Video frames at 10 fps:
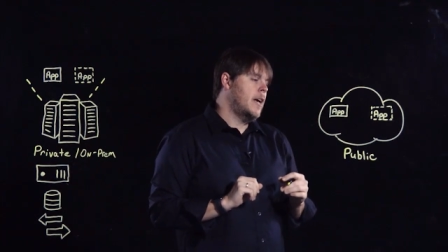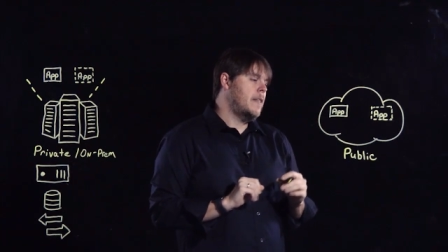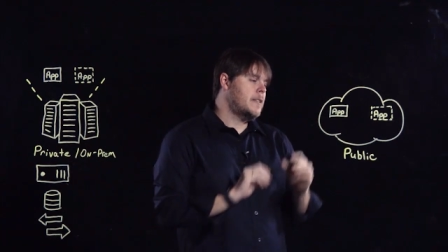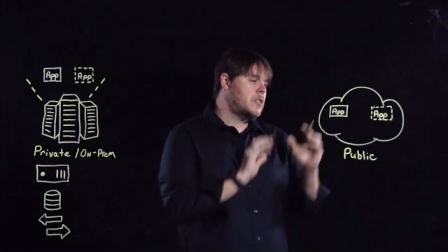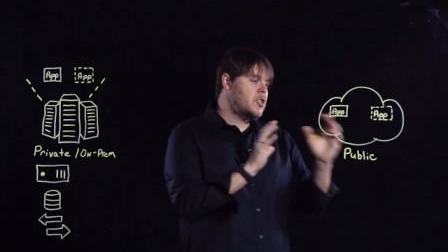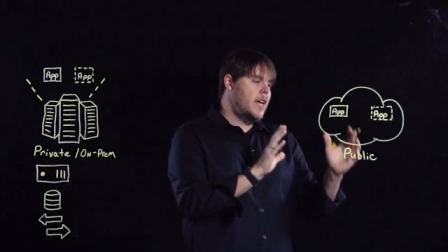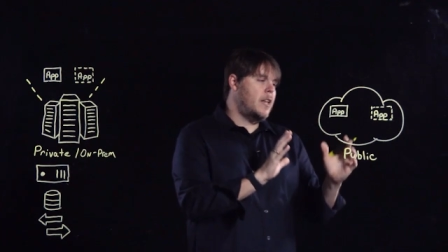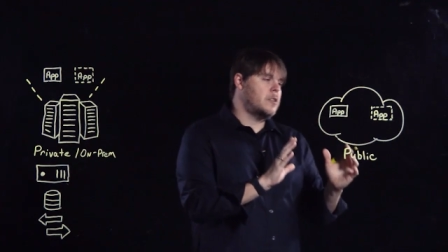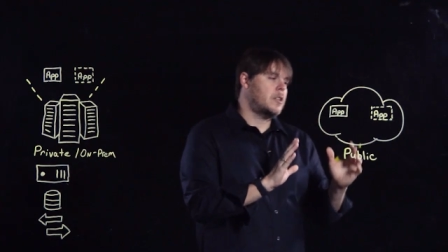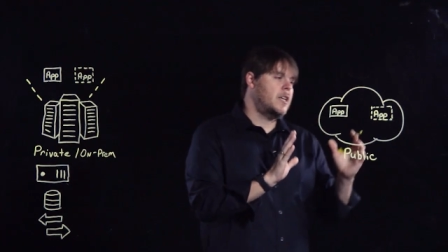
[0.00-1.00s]
And that's a
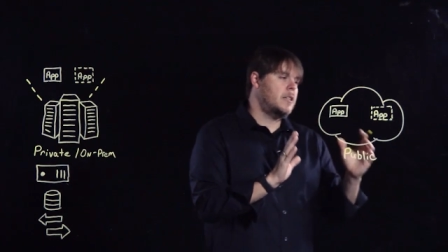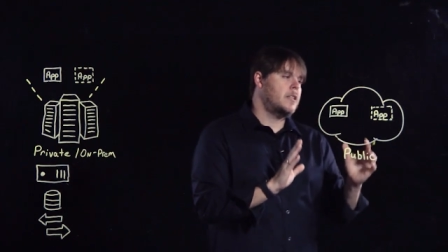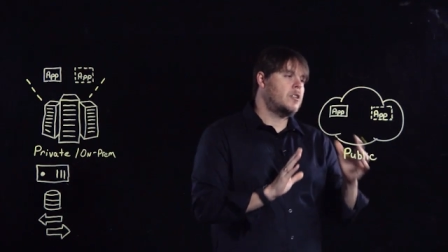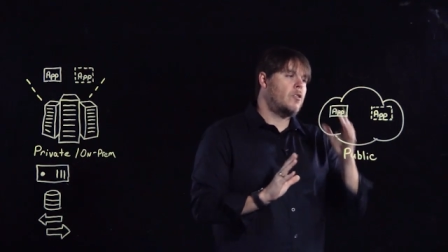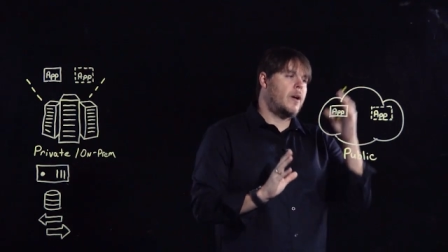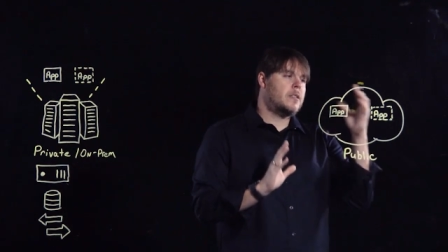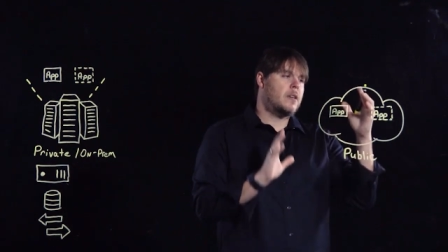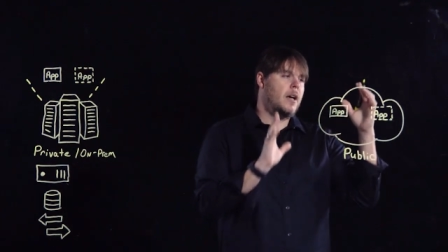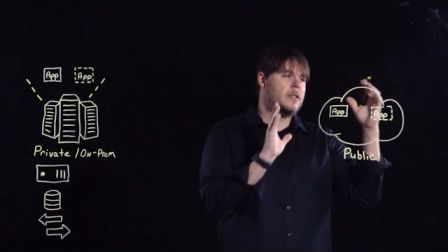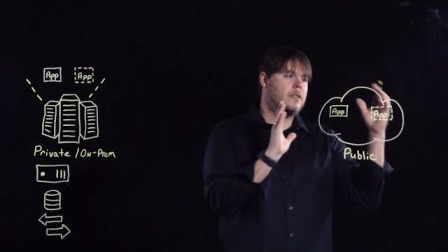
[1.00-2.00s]
challenge. Again, this creates
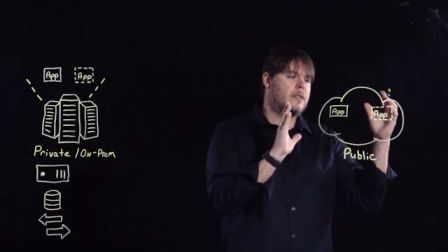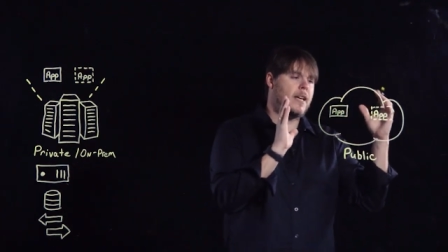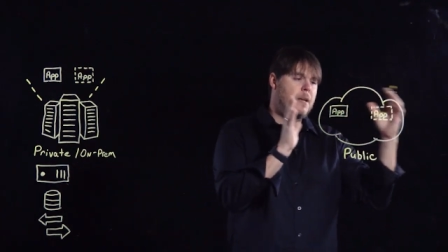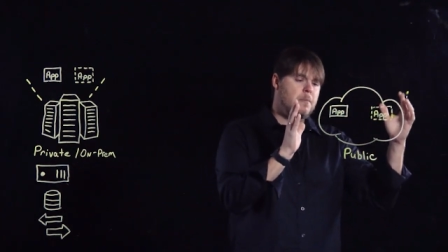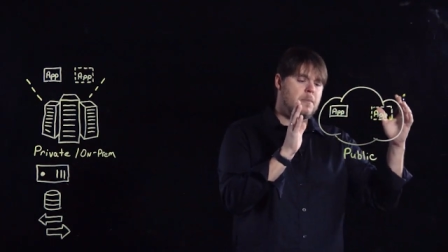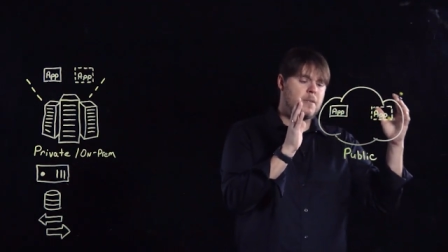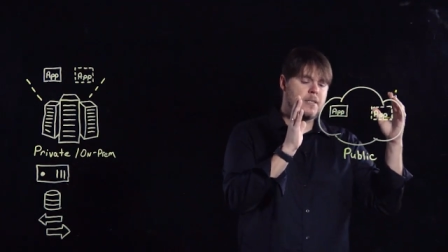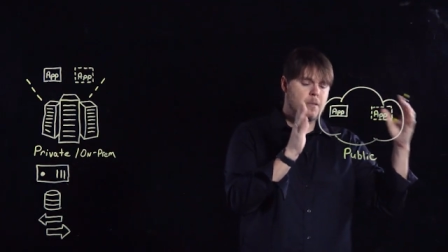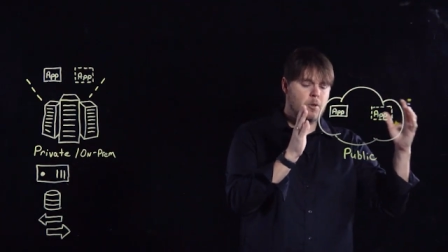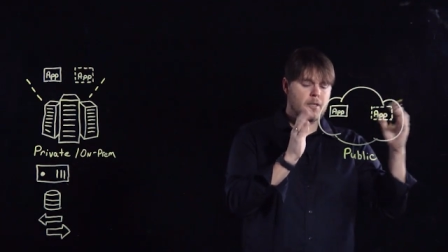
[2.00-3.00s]
a
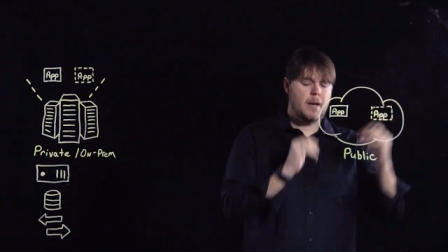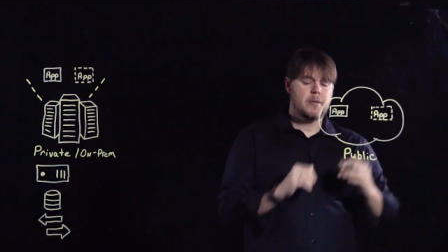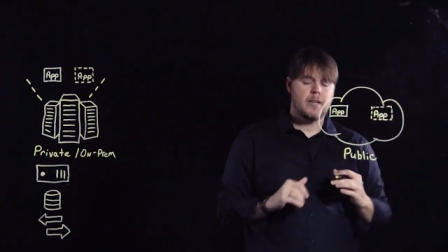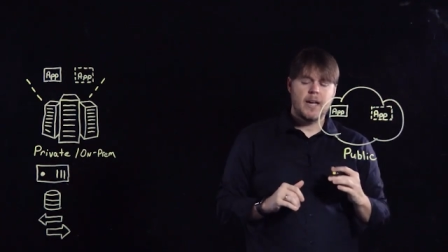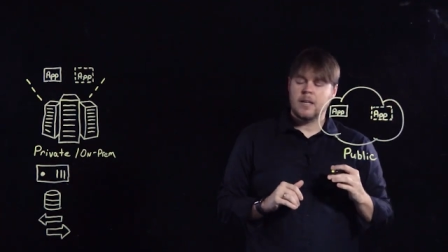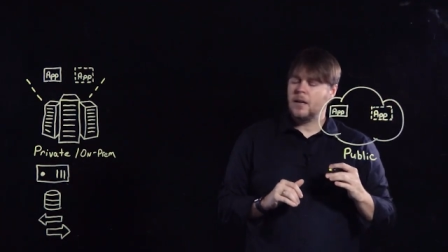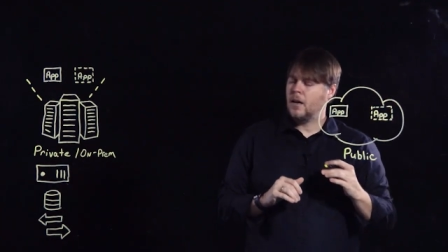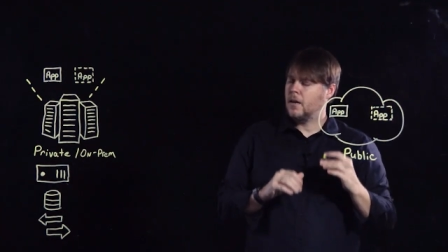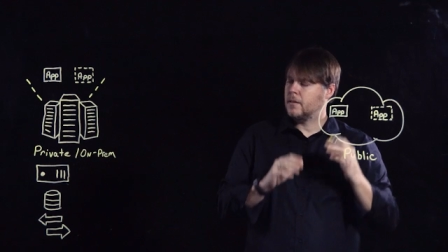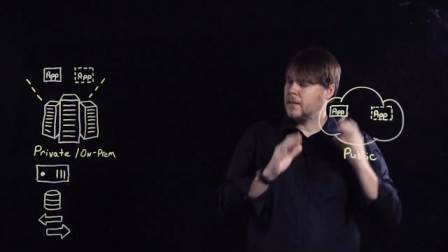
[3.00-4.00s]
similar type
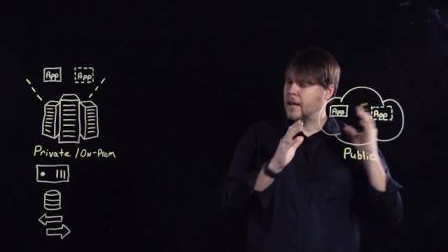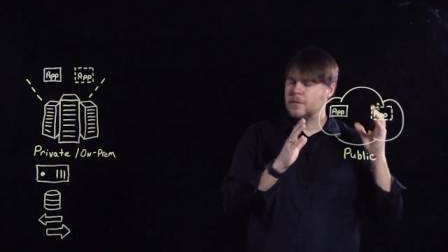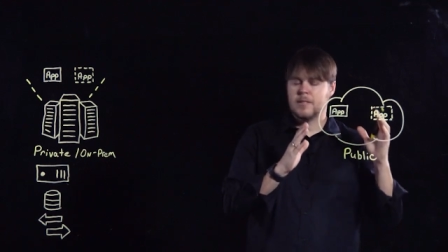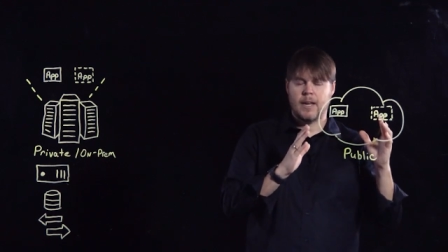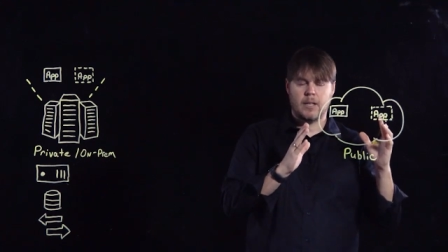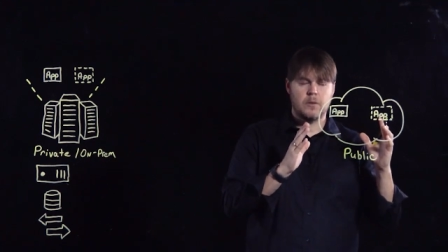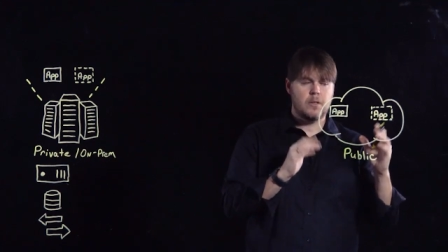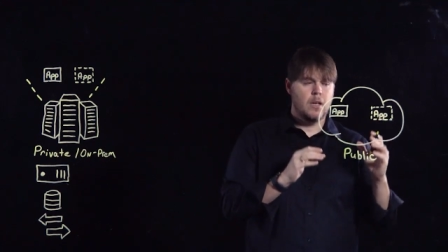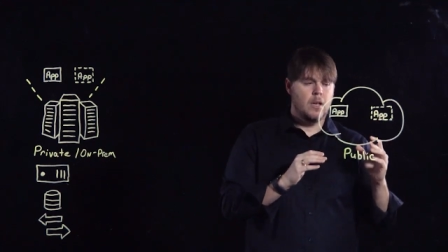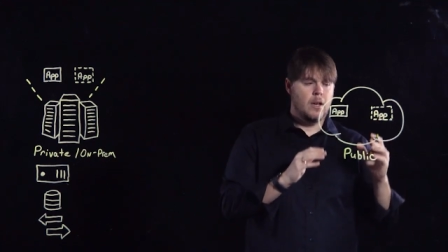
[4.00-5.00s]
cloud
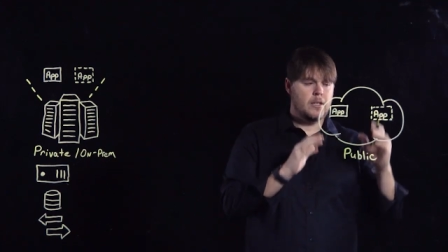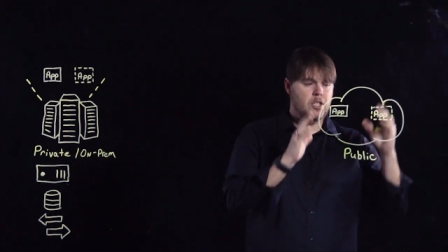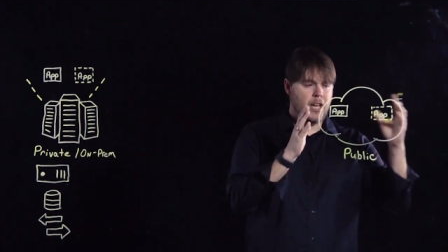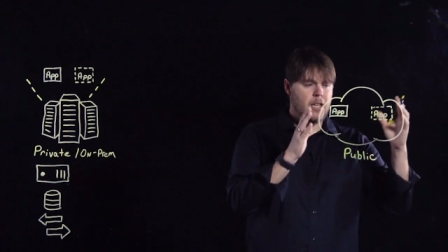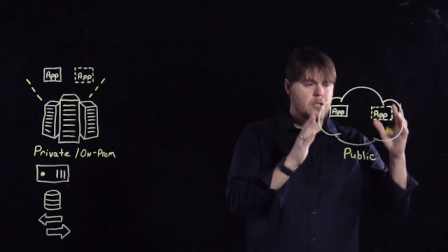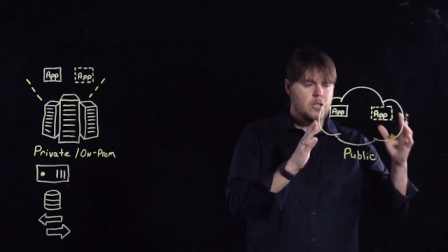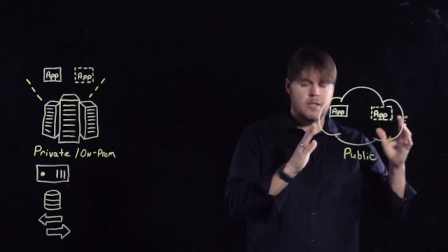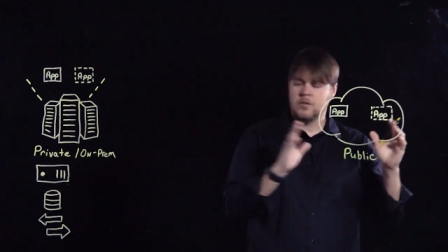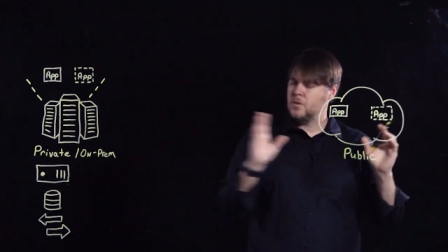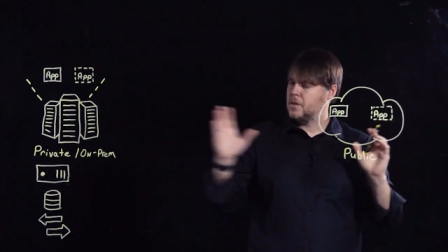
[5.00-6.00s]
silos and challenges
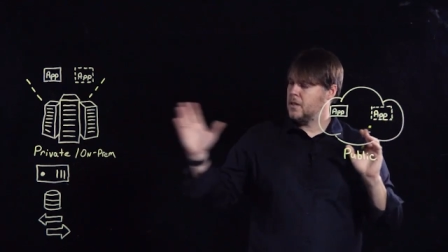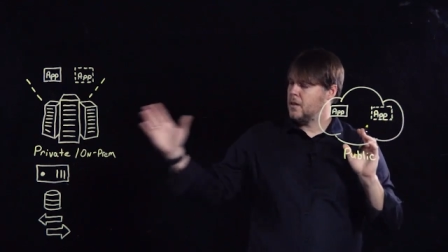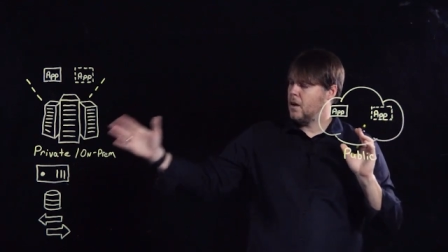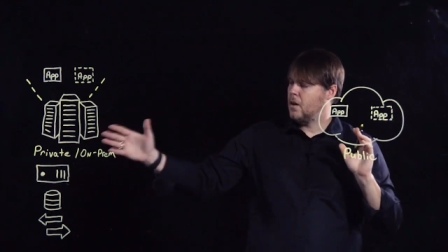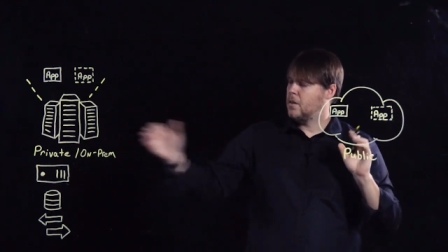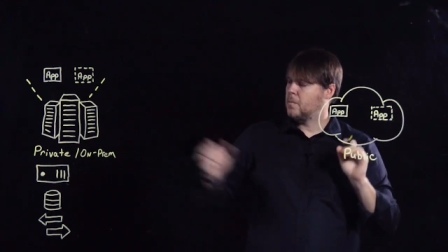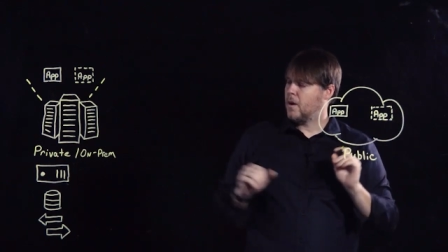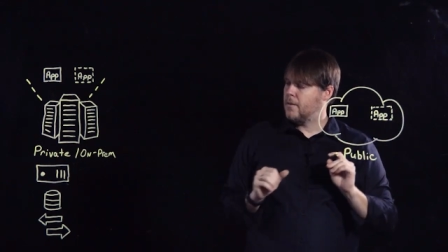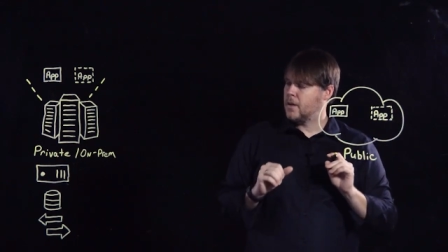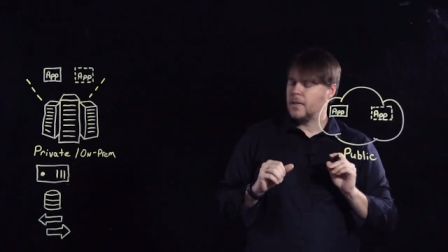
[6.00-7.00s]
as you see on the
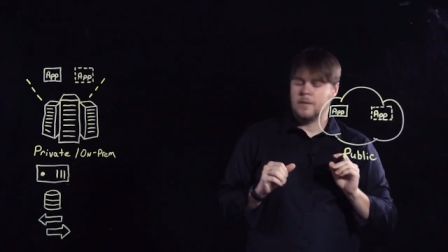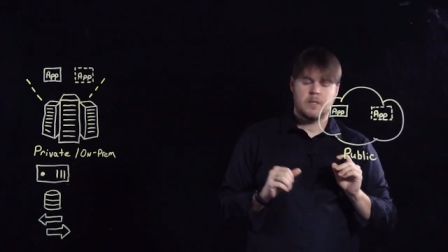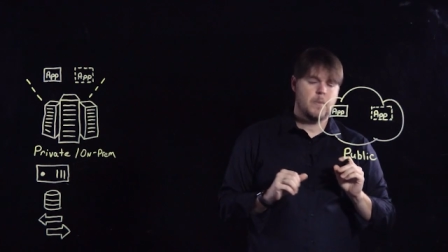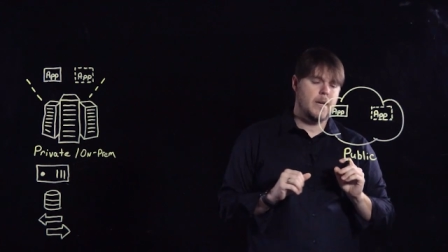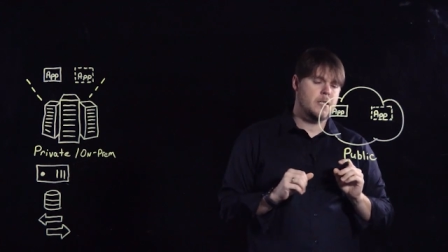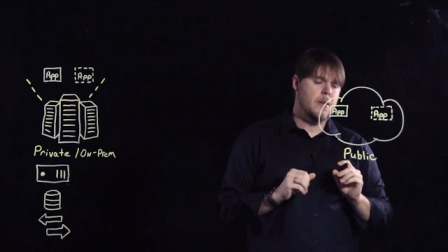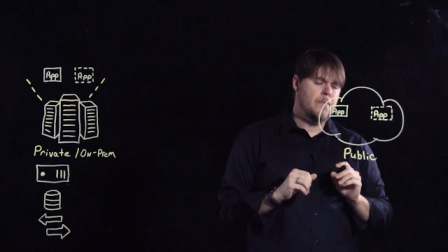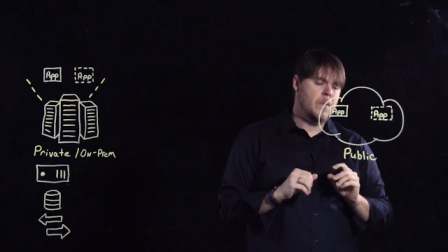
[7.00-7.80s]
private cloud space.